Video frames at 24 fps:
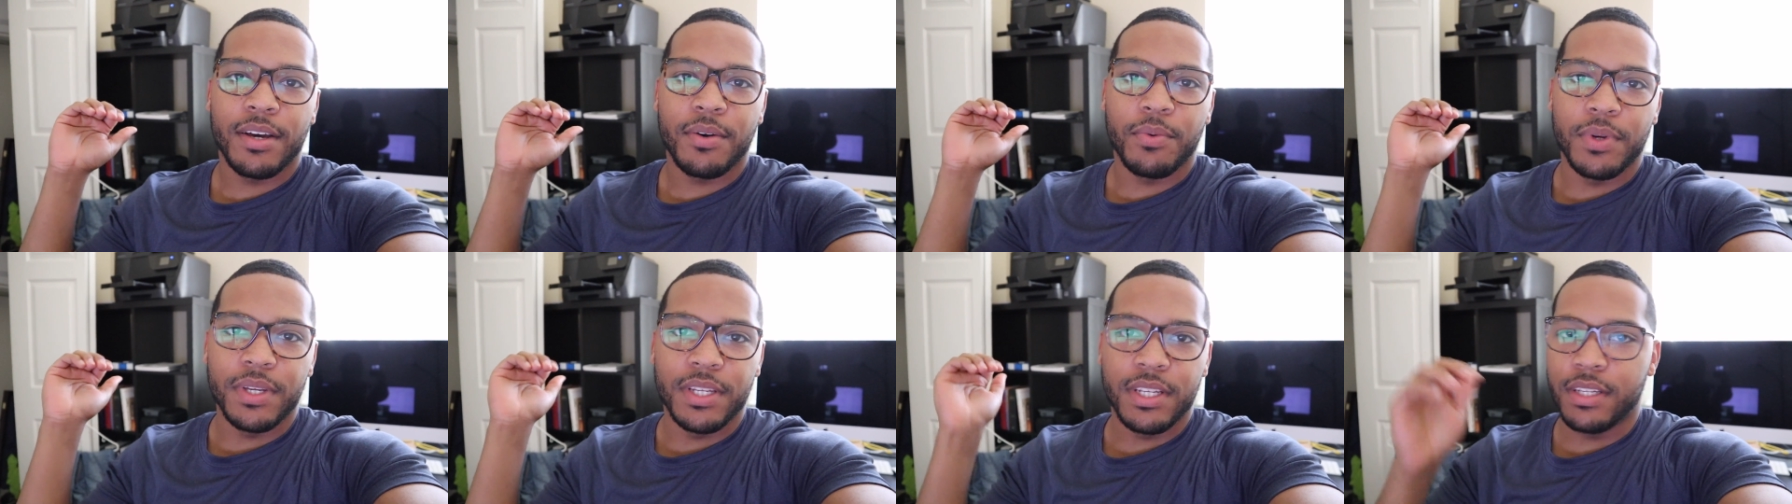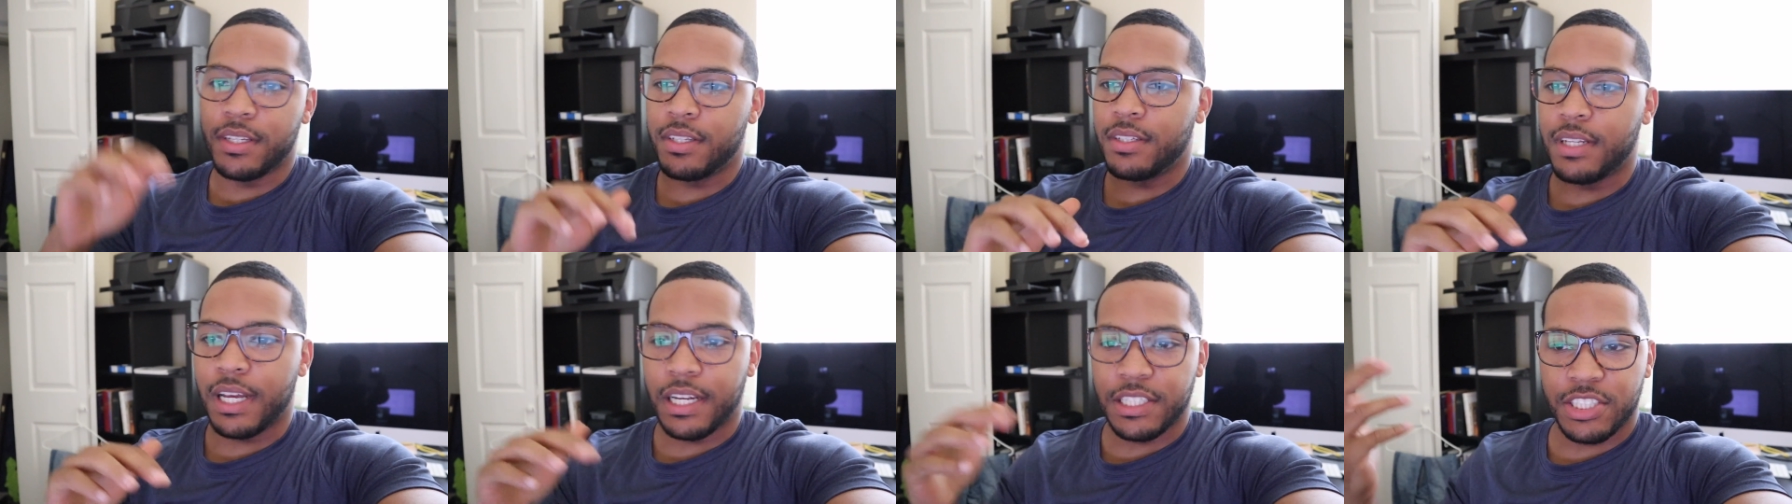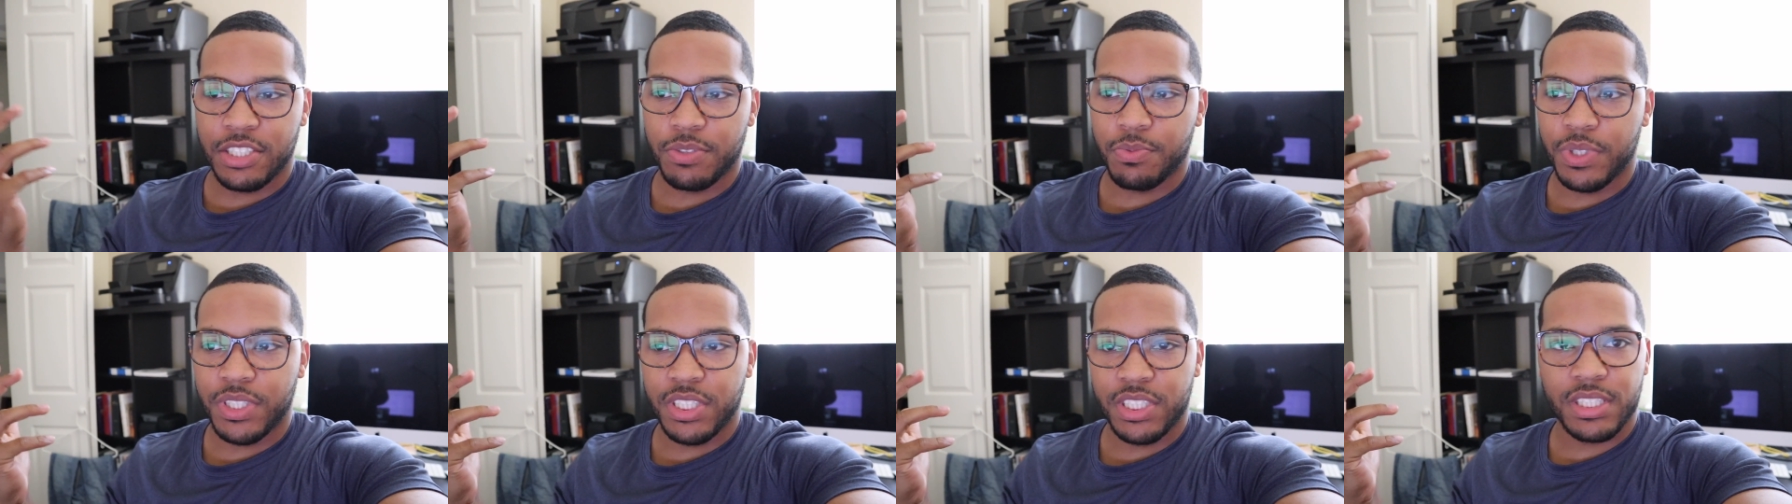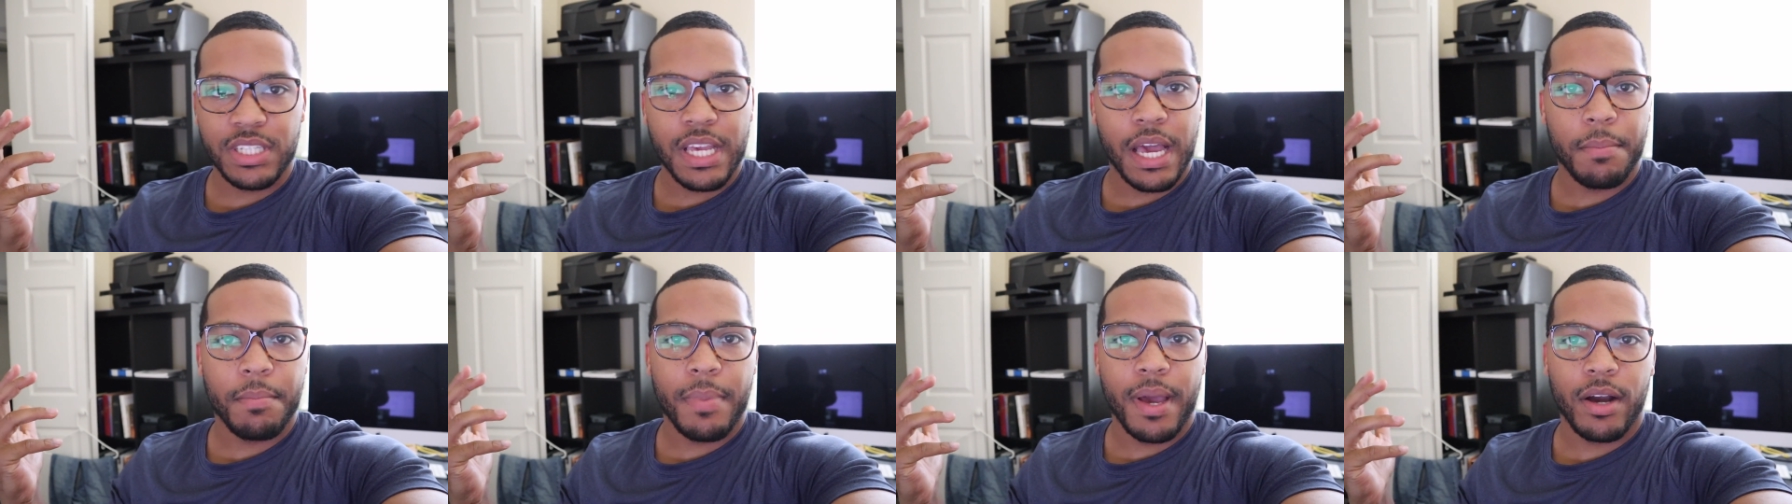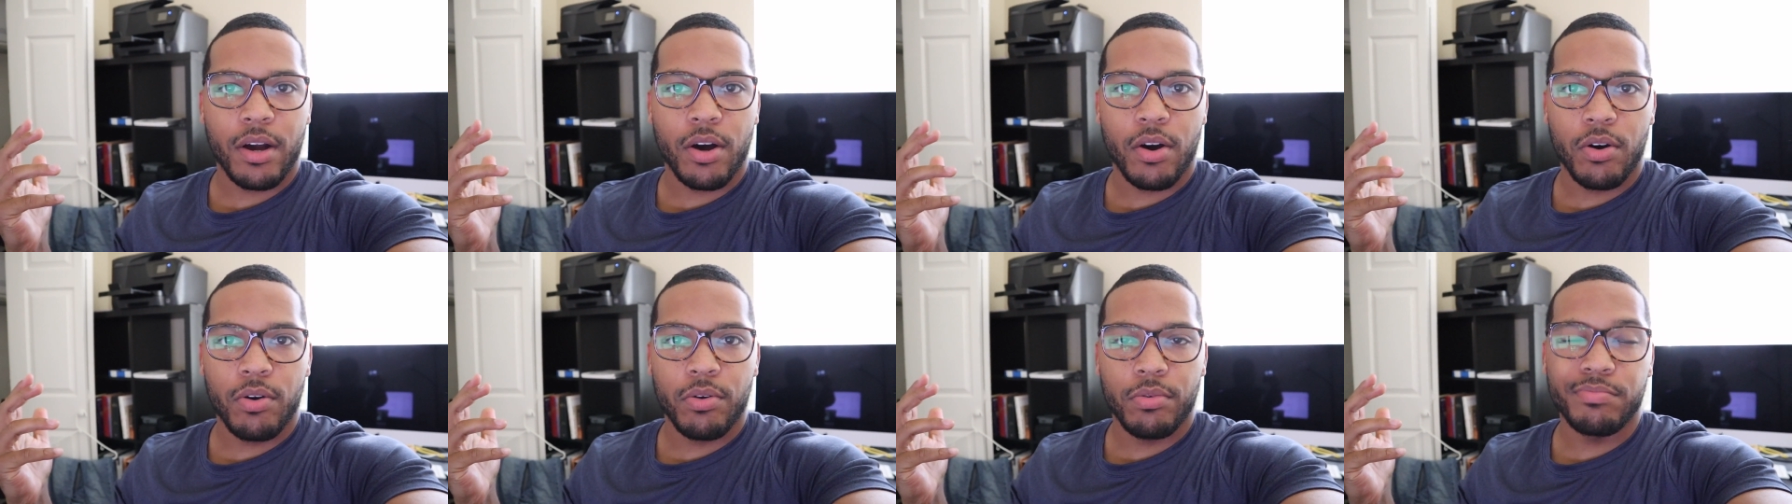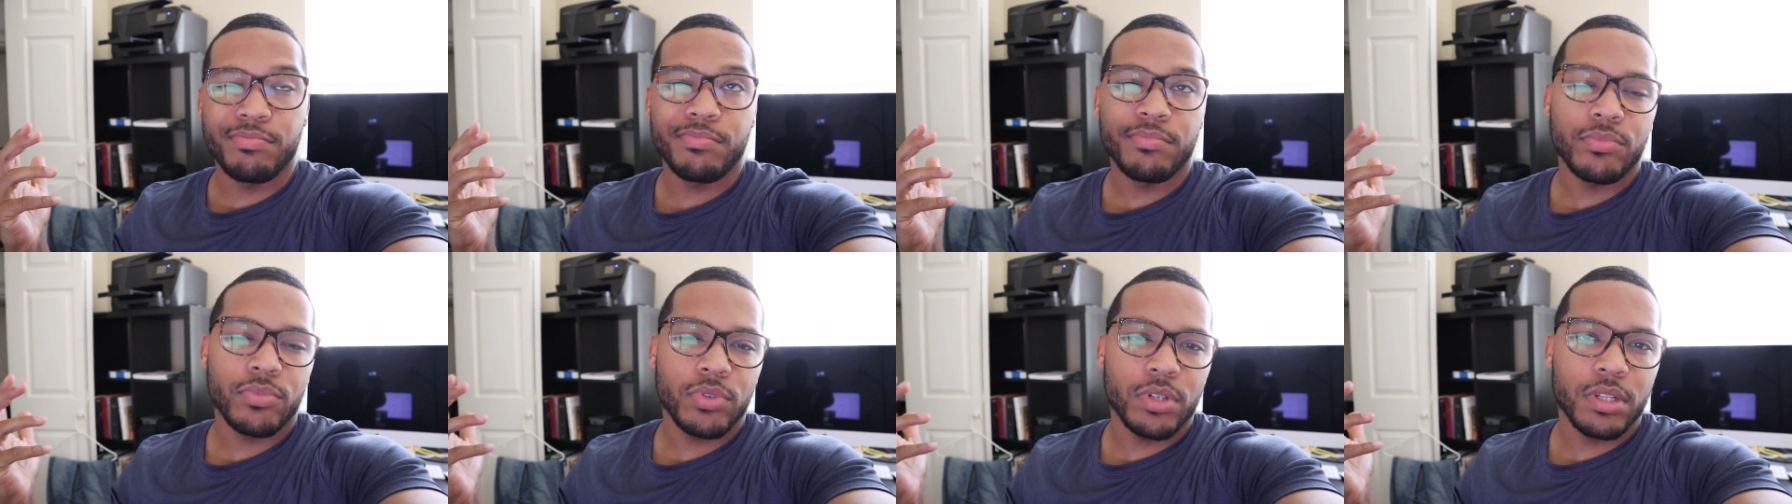we we just got back
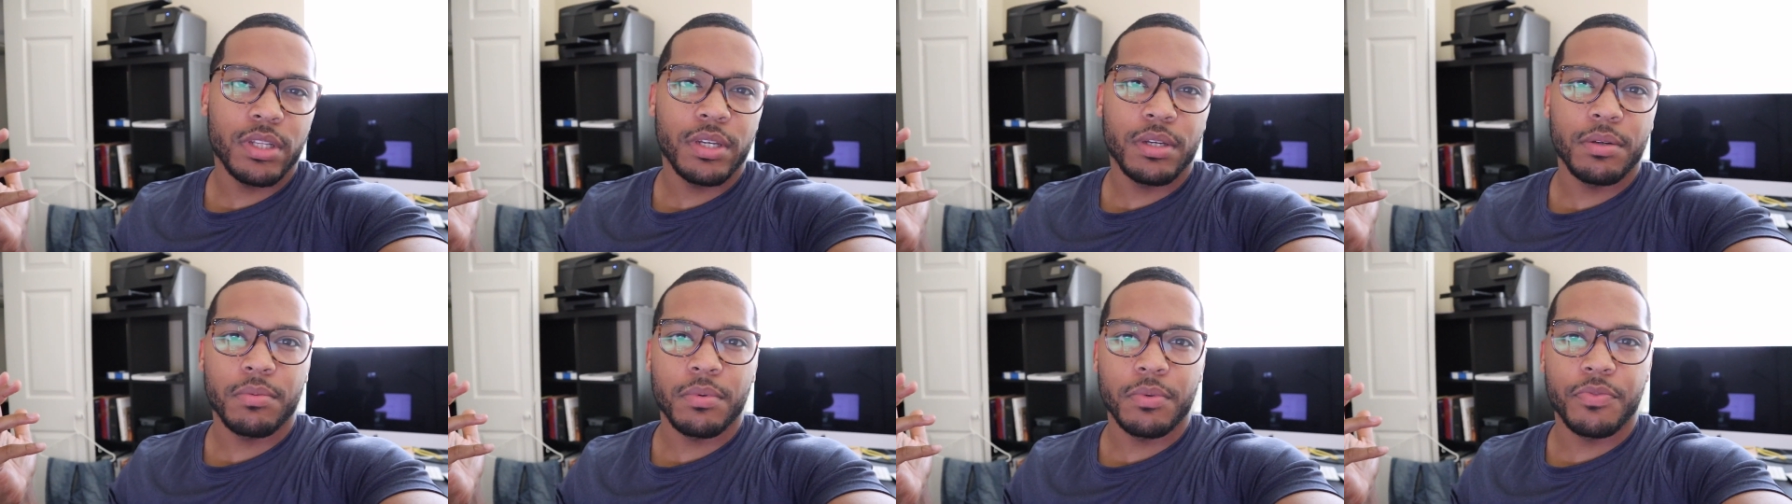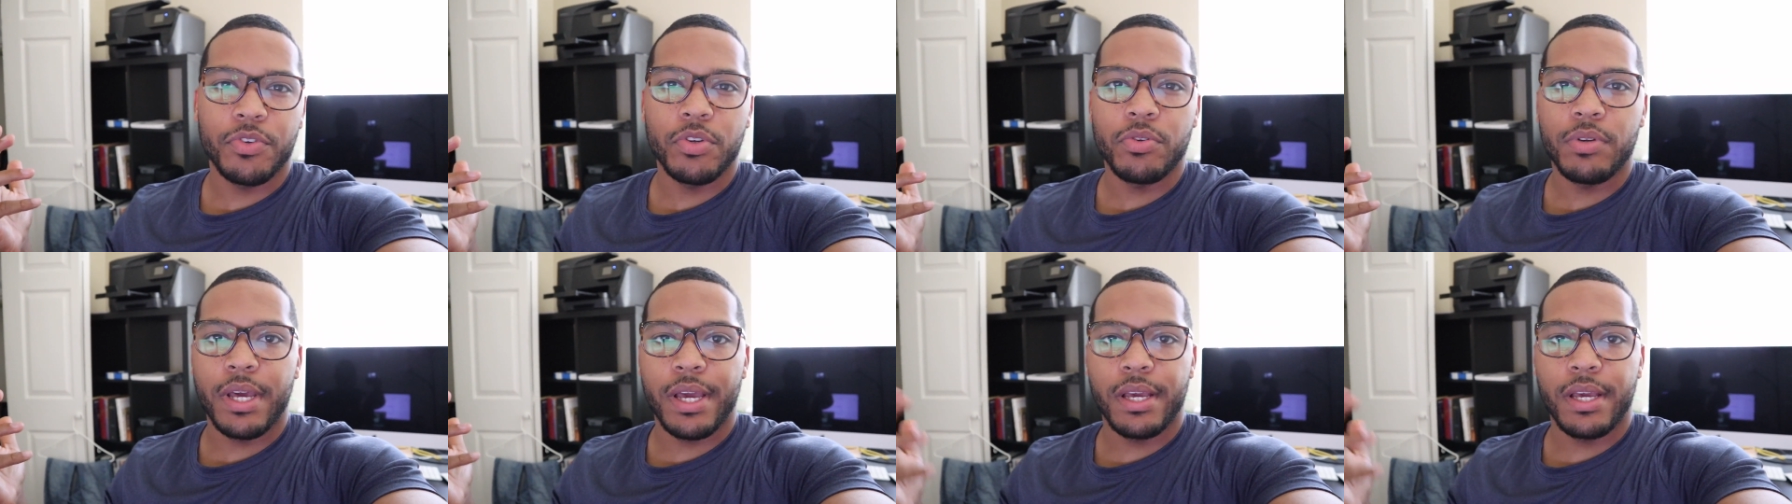home really a few